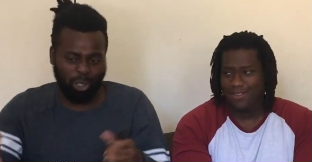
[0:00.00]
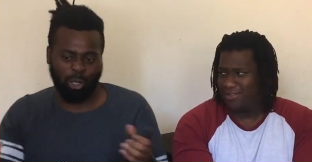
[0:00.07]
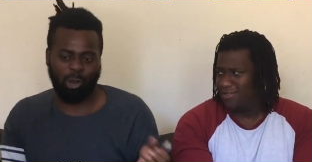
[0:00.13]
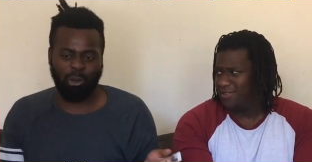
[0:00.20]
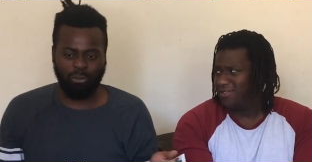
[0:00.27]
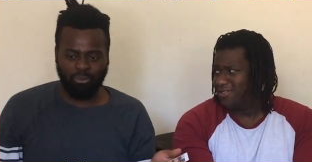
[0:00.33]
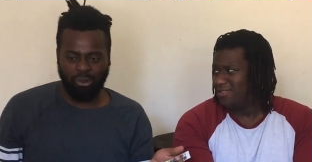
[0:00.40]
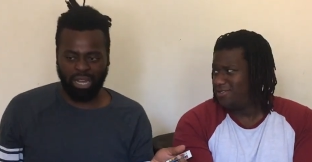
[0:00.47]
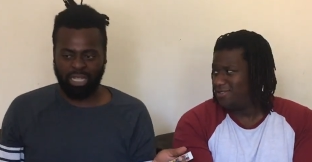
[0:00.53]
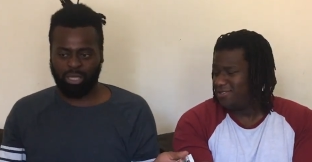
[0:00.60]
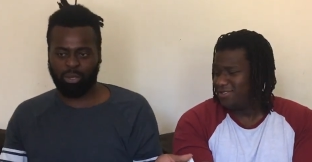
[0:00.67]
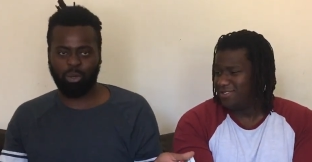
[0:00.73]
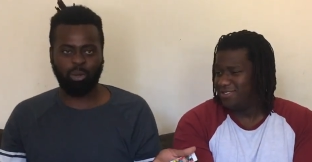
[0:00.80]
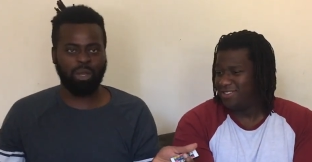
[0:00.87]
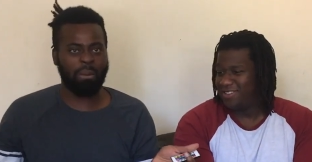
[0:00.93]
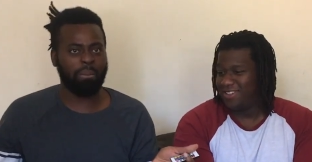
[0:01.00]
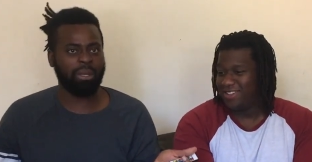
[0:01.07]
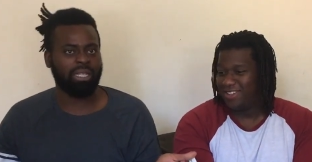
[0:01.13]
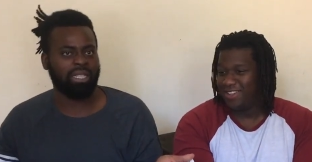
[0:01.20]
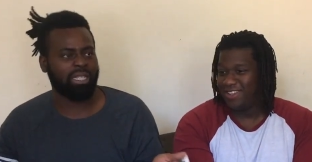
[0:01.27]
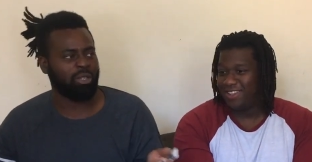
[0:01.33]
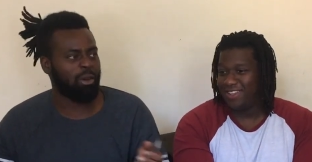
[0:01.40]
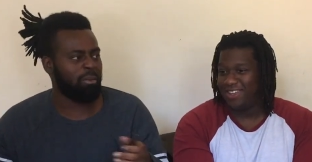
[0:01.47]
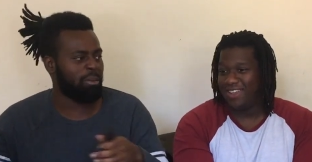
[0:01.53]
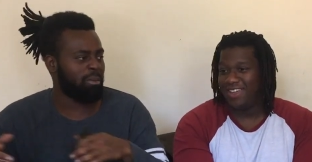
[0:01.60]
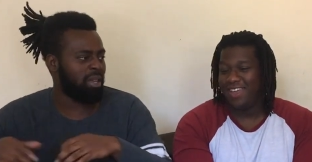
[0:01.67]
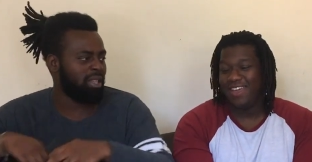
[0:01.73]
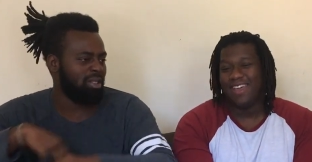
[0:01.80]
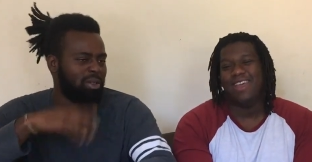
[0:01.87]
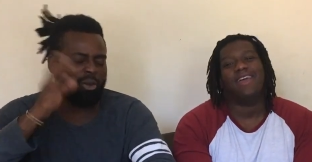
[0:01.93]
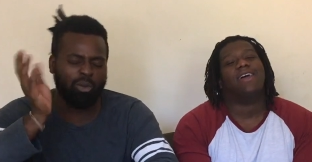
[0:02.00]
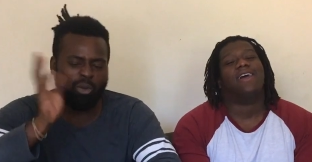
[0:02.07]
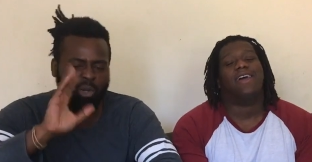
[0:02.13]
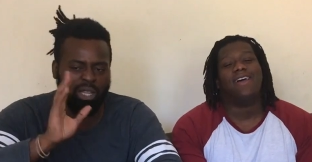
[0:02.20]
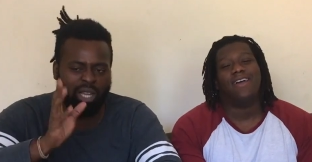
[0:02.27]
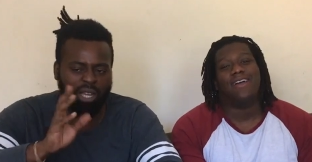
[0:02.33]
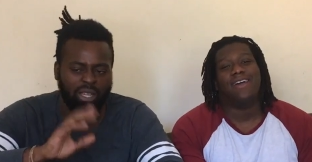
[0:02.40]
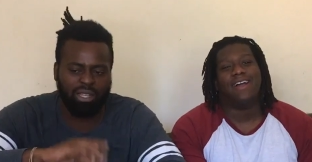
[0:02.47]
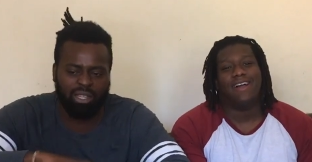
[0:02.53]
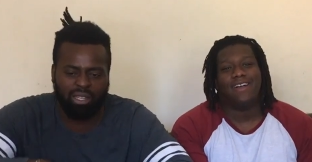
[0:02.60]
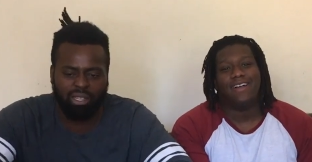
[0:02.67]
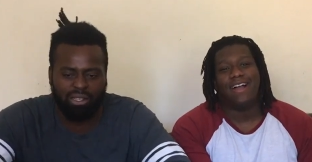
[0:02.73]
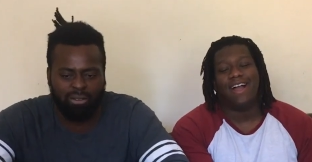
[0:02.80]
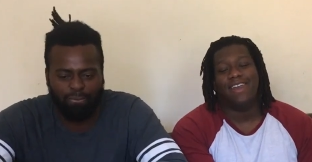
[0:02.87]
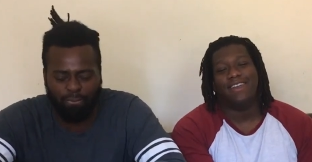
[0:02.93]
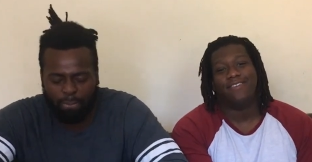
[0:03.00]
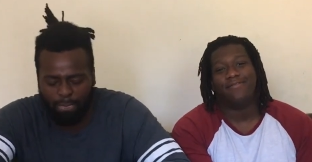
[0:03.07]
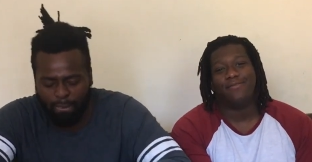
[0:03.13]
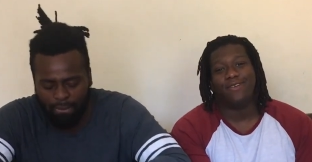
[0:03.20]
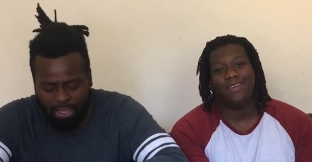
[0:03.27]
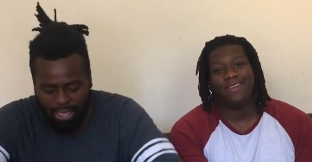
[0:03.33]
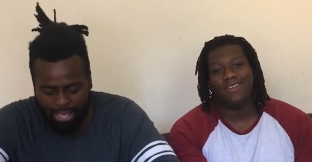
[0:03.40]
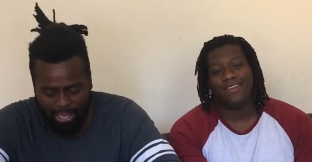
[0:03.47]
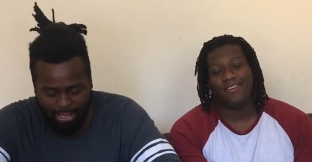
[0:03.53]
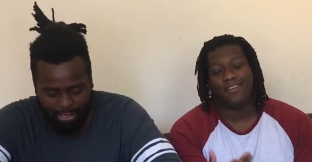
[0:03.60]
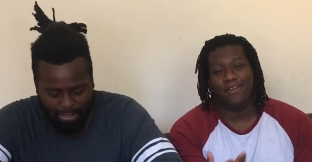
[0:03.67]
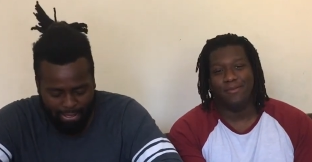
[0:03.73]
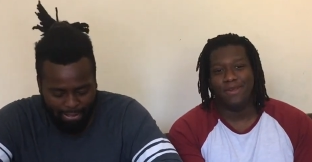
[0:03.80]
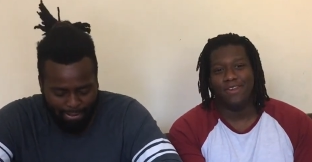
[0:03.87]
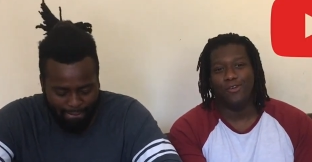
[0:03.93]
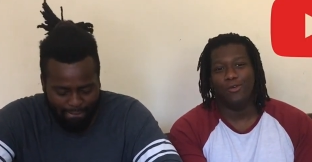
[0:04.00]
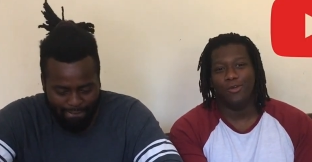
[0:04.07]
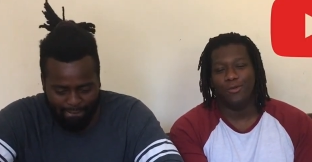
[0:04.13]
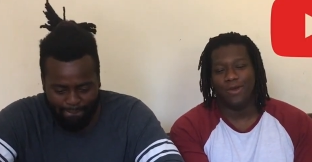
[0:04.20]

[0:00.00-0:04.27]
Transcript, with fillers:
Speaker 1: It's sure impressed with the business, come on, man, don't do that. And if we, it could be all